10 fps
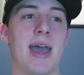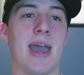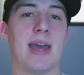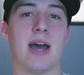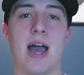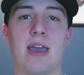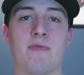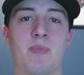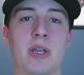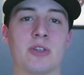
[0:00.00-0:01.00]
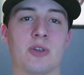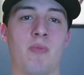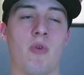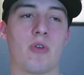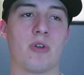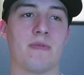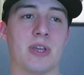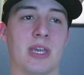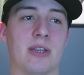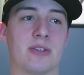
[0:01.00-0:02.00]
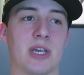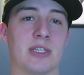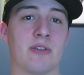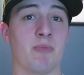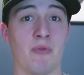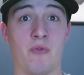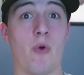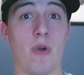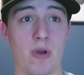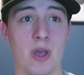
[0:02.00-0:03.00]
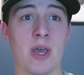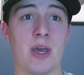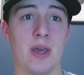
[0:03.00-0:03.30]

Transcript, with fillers: And I have been a supporter of Nikita Zaitsev before